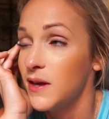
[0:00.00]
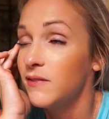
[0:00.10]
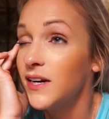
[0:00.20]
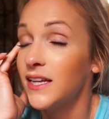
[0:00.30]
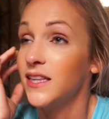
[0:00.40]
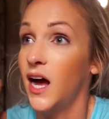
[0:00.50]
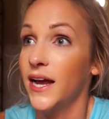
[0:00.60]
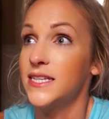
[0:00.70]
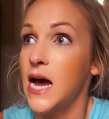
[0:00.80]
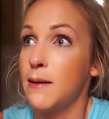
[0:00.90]
even at
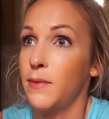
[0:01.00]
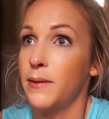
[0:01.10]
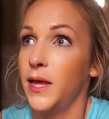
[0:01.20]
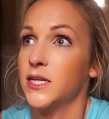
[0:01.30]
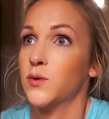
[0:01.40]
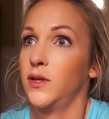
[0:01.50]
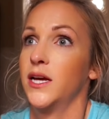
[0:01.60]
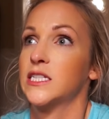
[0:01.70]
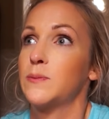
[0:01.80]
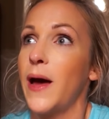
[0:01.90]
nighttime, my legs were
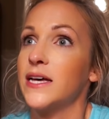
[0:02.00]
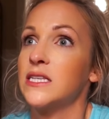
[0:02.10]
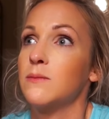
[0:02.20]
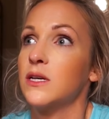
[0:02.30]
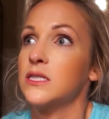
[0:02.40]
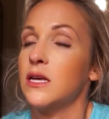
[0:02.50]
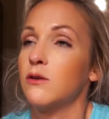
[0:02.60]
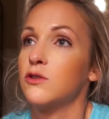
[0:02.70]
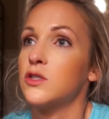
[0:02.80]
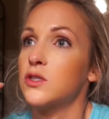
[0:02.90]
like spasming because they
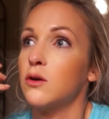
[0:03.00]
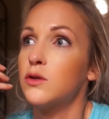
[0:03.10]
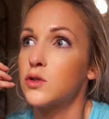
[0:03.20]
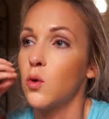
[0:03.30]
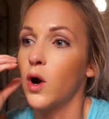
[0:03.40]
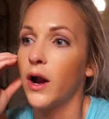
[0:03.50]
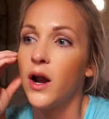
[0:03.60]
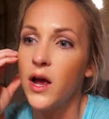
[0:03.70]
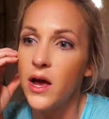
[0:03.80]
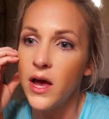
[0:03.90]
were just so sore.